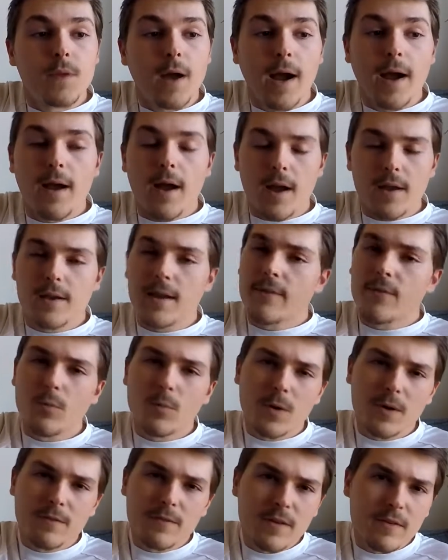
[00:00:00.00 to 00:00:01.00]
I, I never
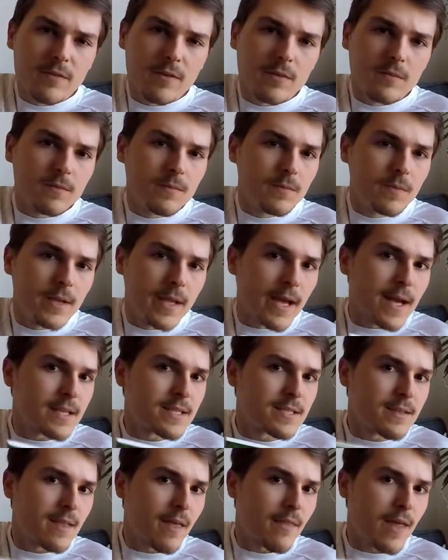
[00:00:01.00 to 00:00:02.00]
would have even
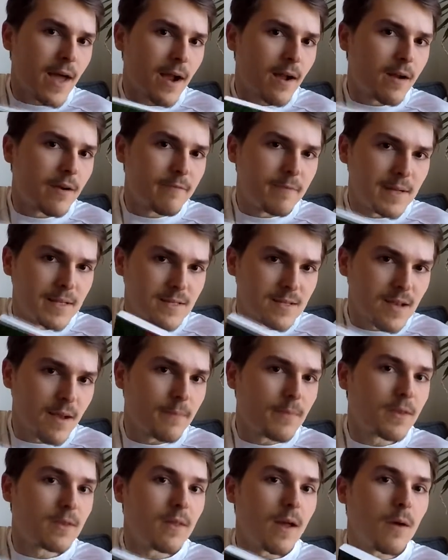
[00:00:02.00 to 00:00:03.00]
guessed that that could have been
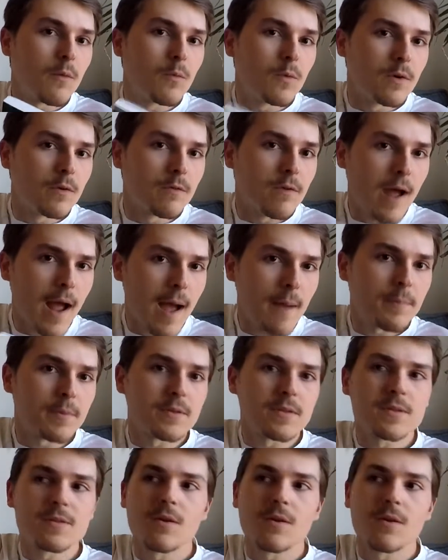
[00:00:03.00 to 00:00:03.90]
something that would have happened.